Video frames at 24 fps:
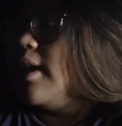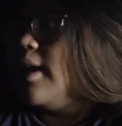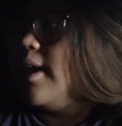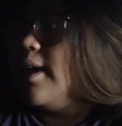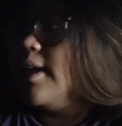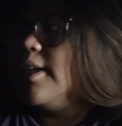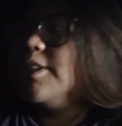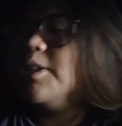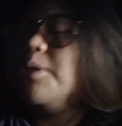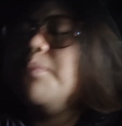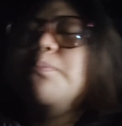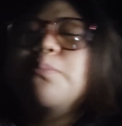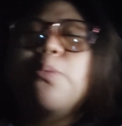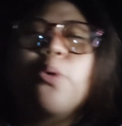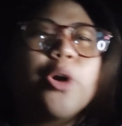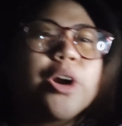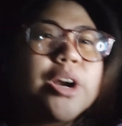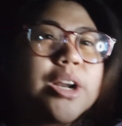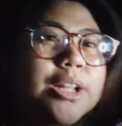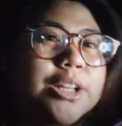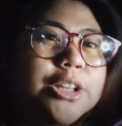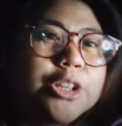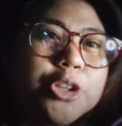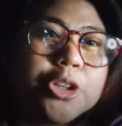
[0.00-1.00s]
it is
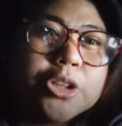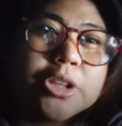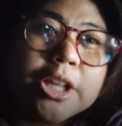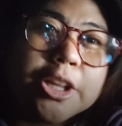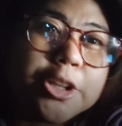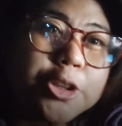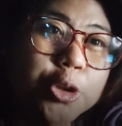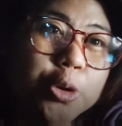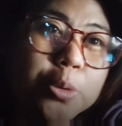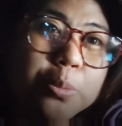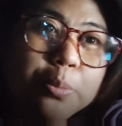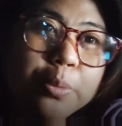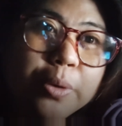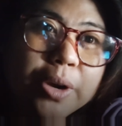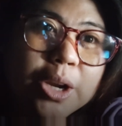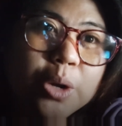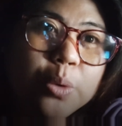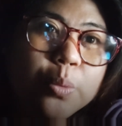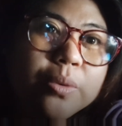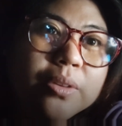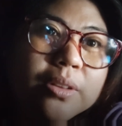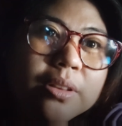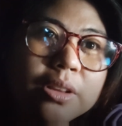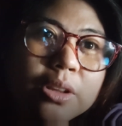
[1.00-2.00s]
important that you
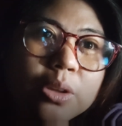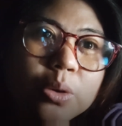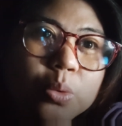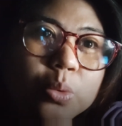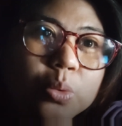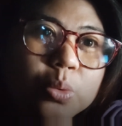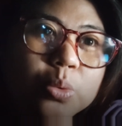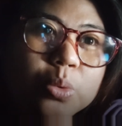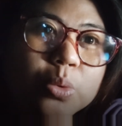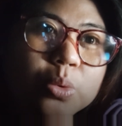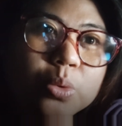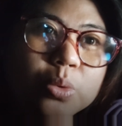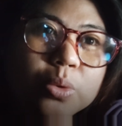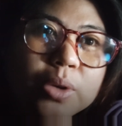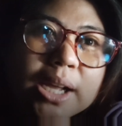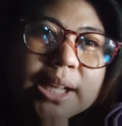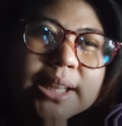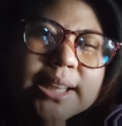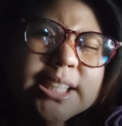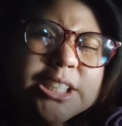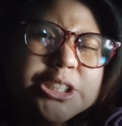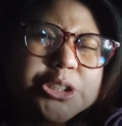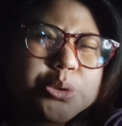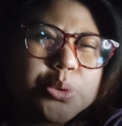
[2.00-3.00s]
bring with you
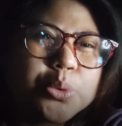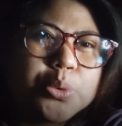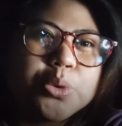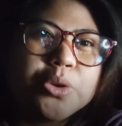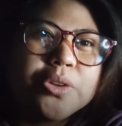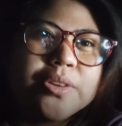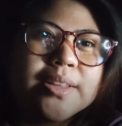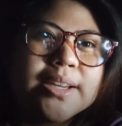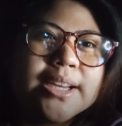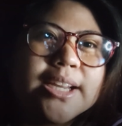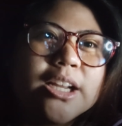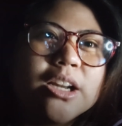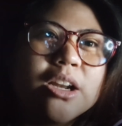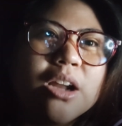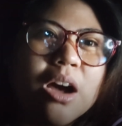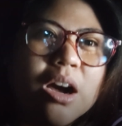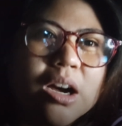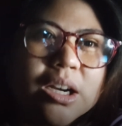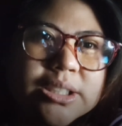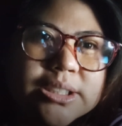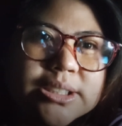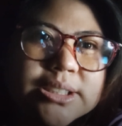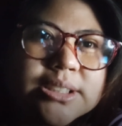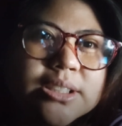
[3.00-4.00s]
at least 2 to 3
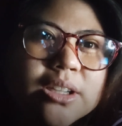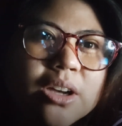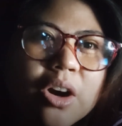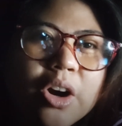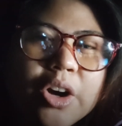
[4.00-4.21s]
locks.